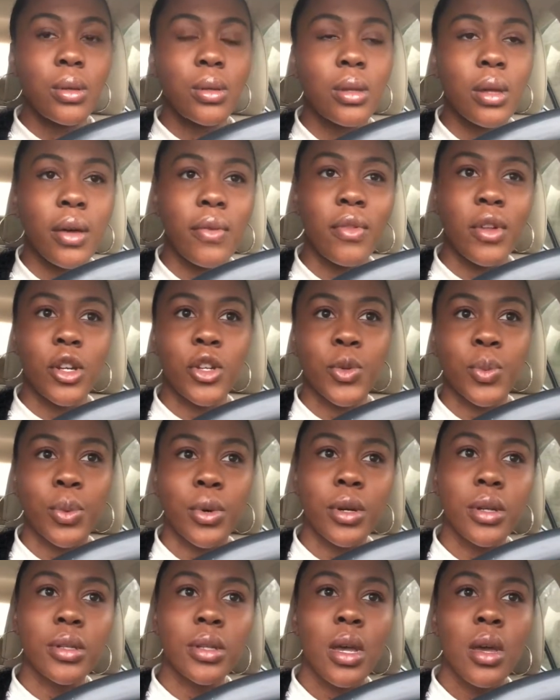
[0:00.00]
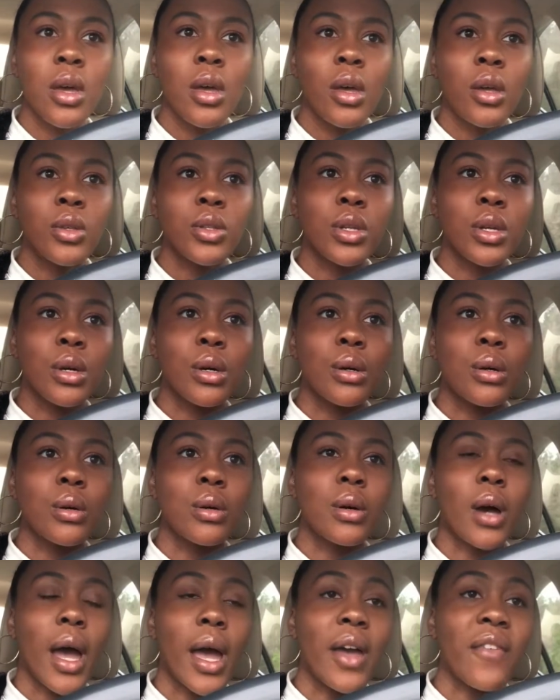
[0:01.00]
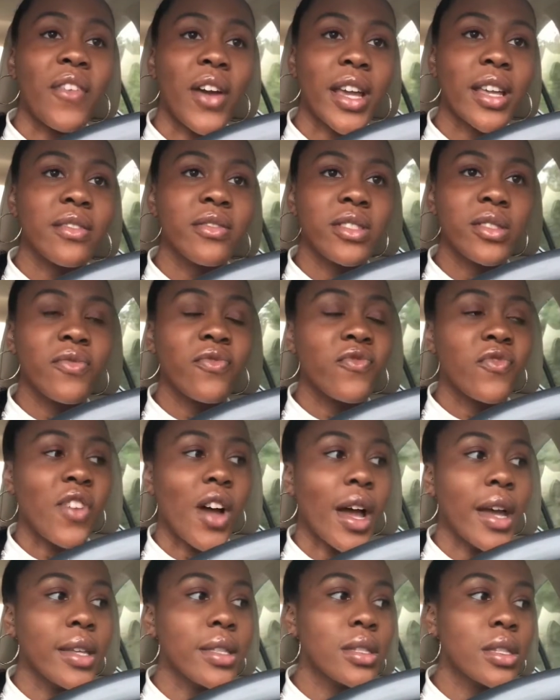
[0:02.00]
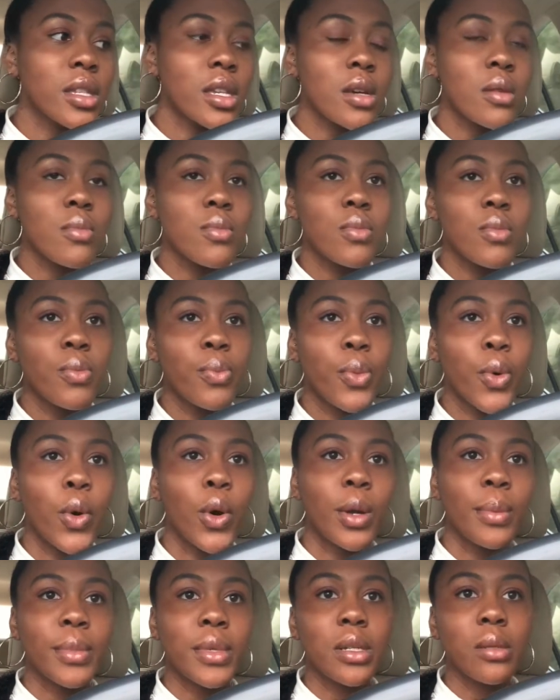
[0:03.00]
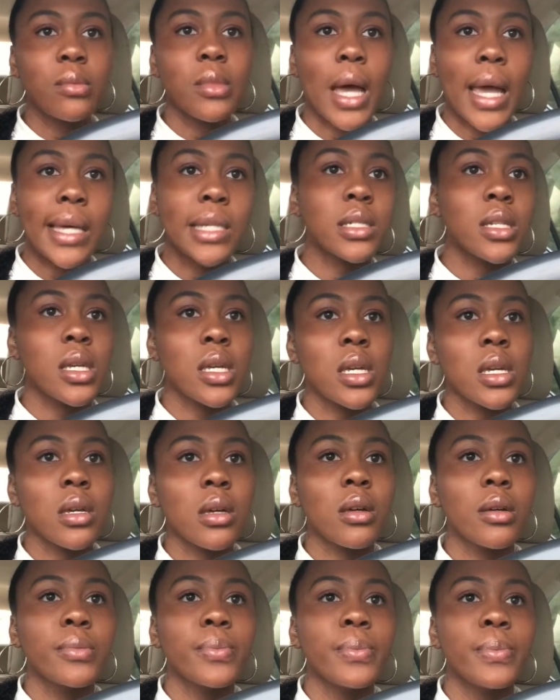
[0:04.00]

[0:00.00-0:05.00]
I have large pores, so if I can find some pore minimizing